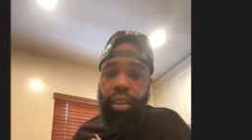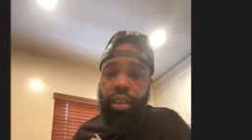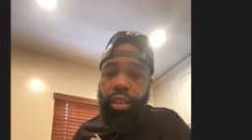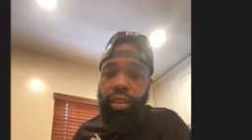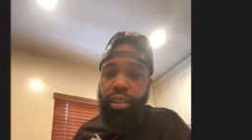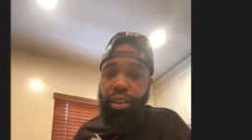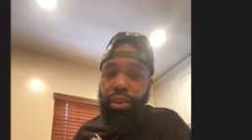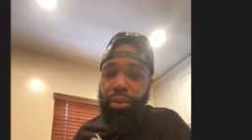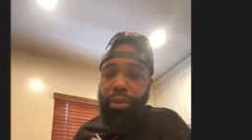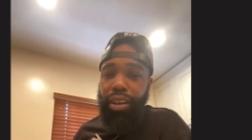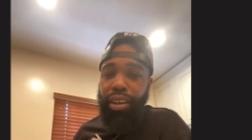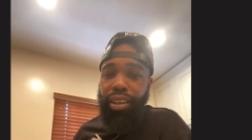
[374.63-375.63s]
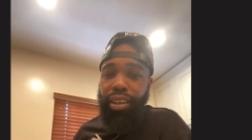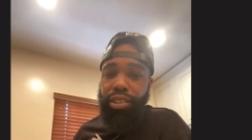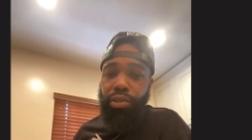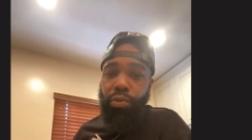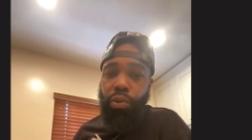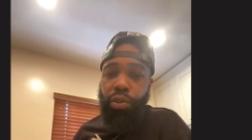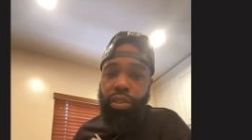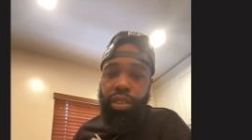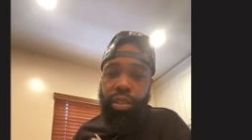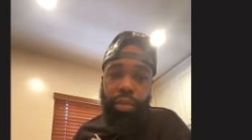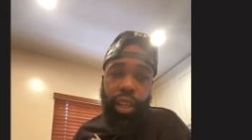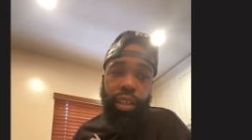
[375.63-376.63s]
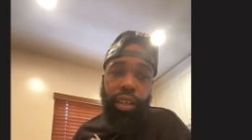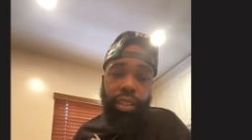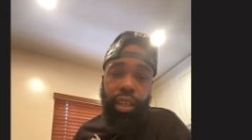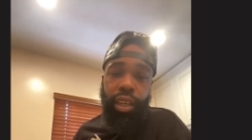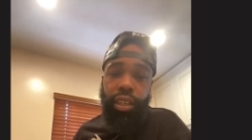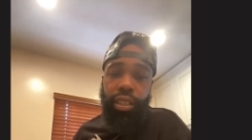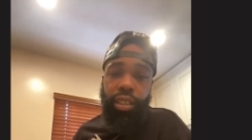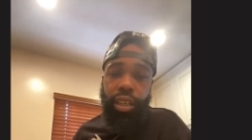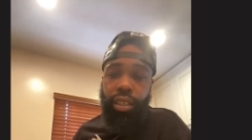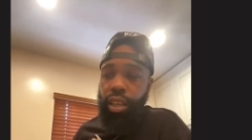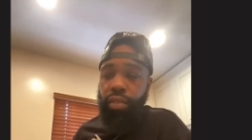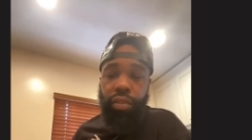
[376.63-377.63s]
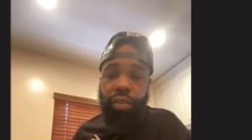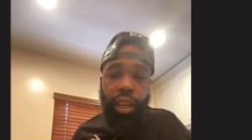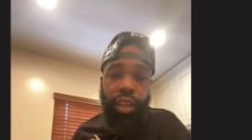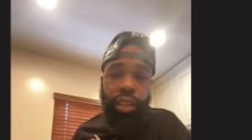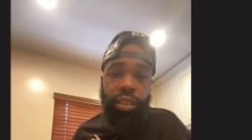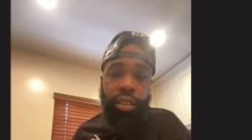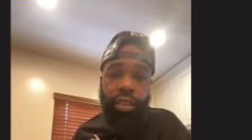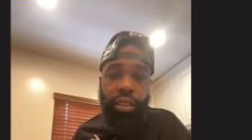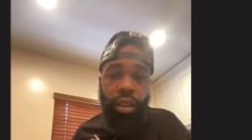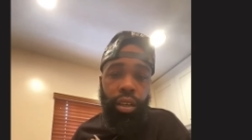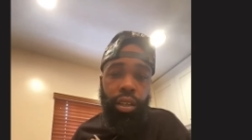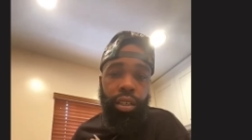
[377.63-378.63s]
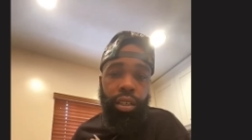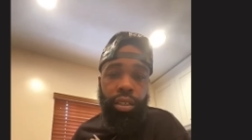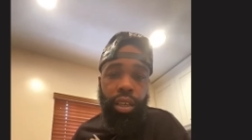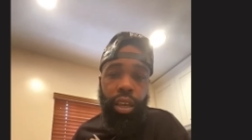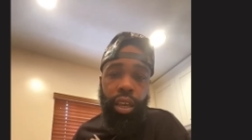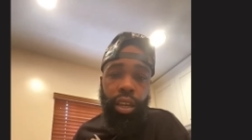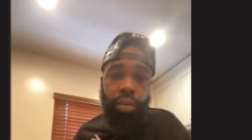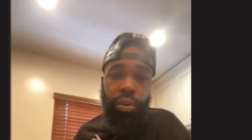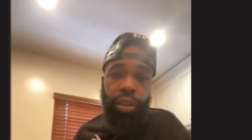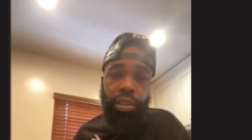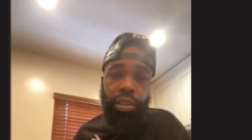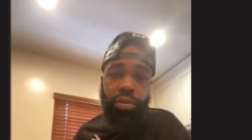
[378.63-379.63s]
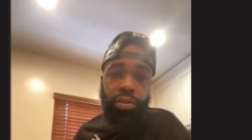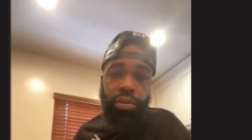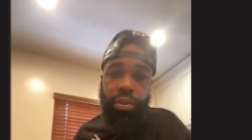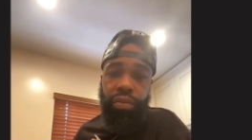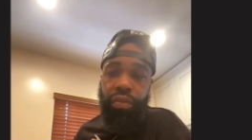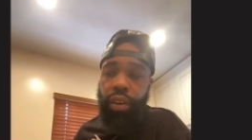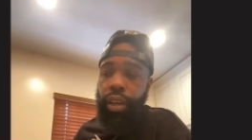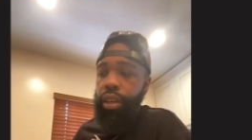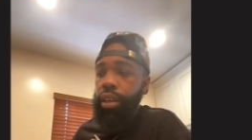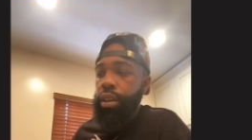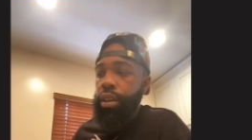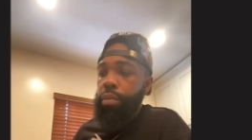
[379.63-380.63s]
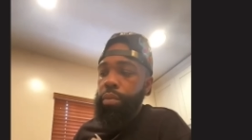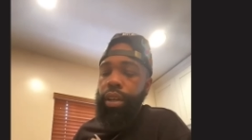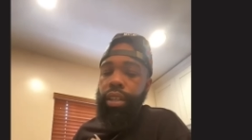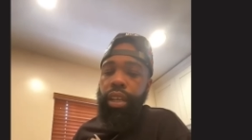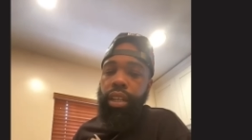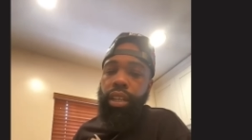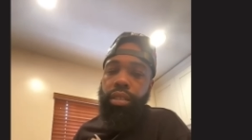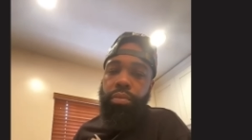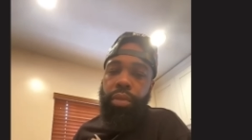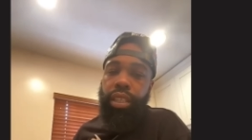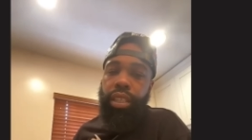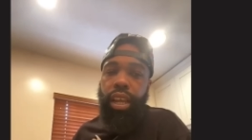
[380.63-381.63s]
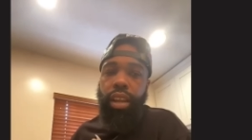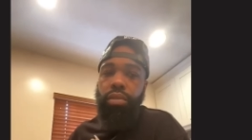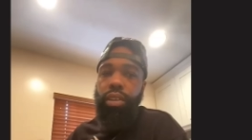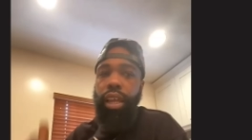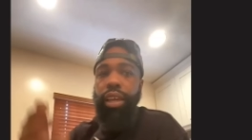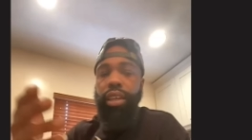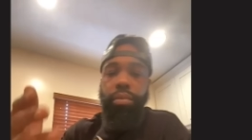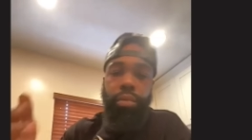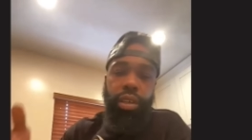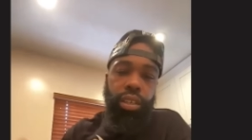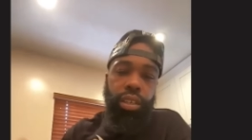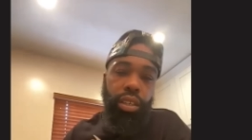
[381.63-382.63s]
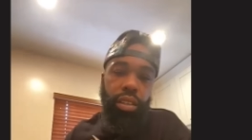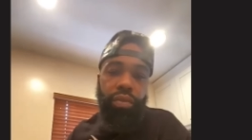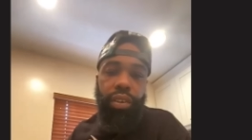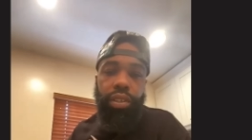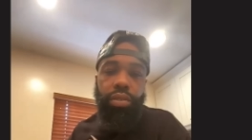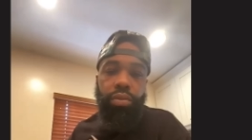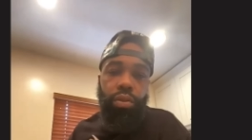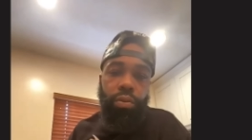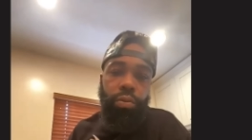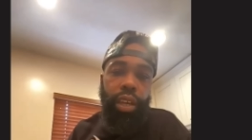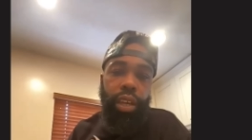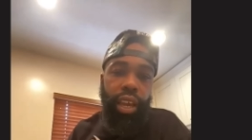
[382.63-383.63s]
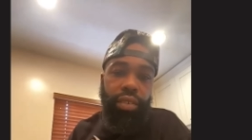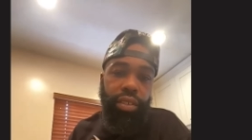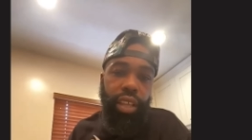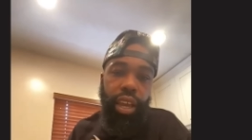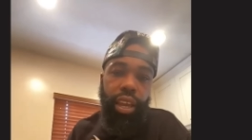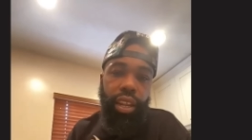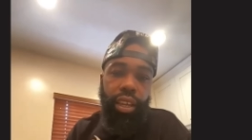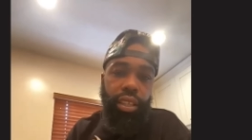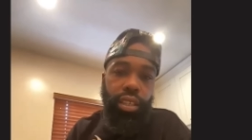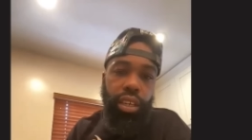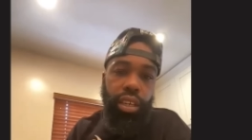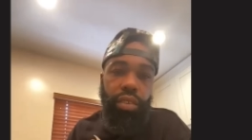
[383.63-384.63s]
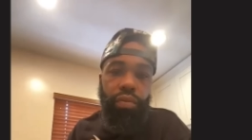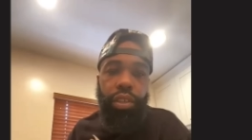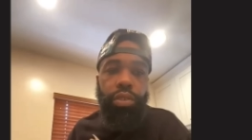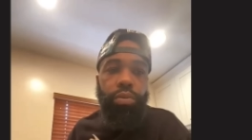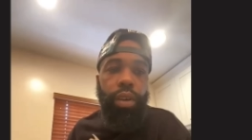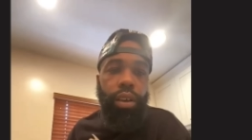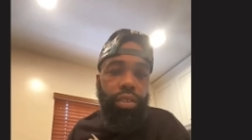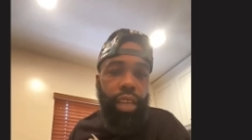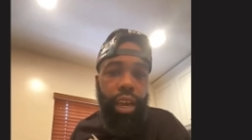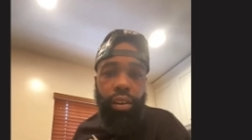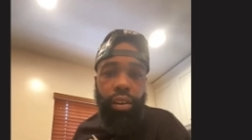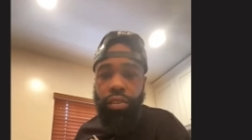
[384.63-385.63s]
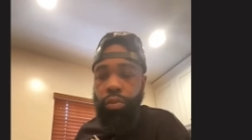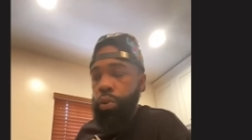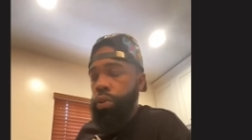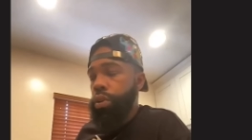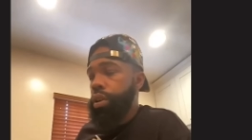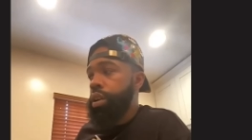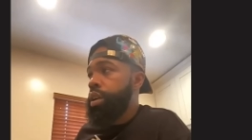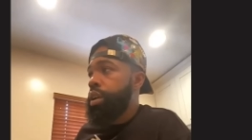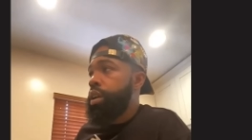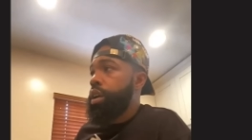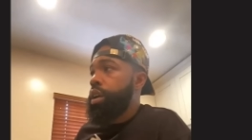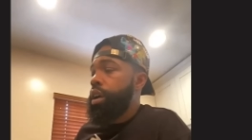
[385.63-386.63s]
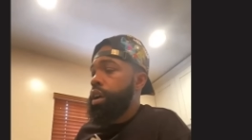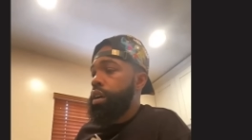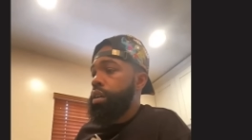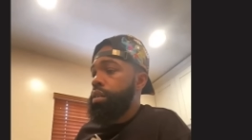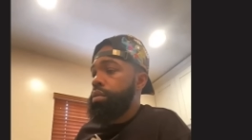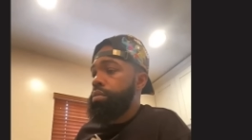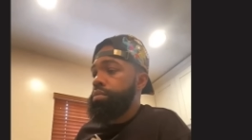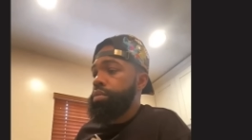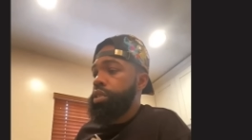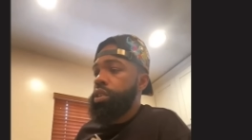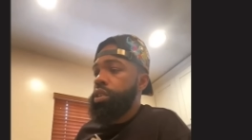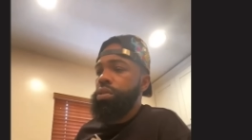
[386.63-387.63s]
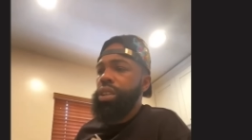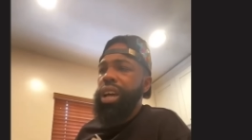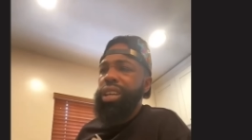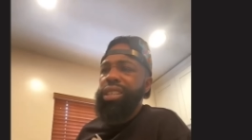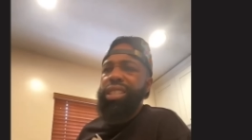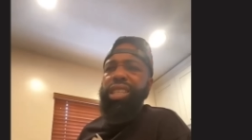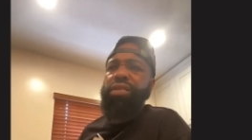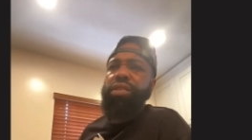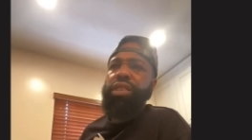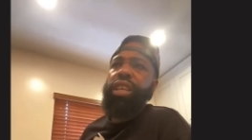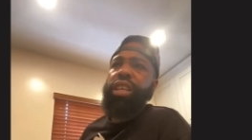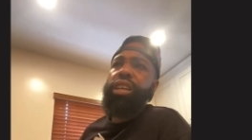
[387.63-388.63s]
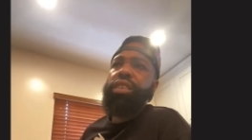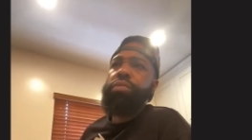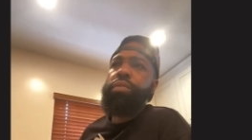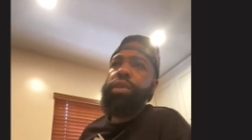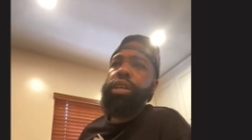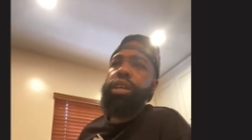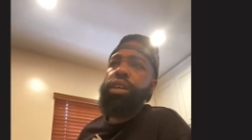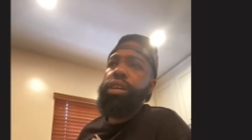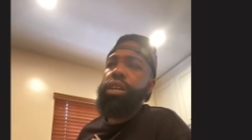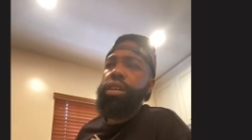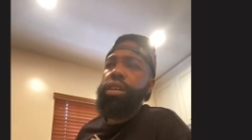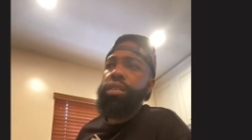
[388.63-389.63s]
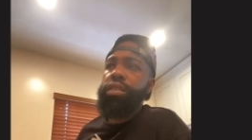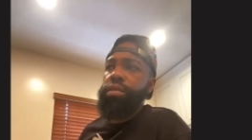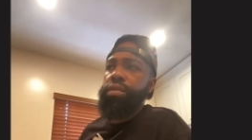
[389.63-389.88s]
you know, uh, towards them like a tank. Cause I say I feel like he's a sucker. He's scared. He pick and choose who he fight. But that doesn't mean that I don't like him as an individual. We have static as an individual outside of the sport. Um, so nah, it's never a thing of me uh, uh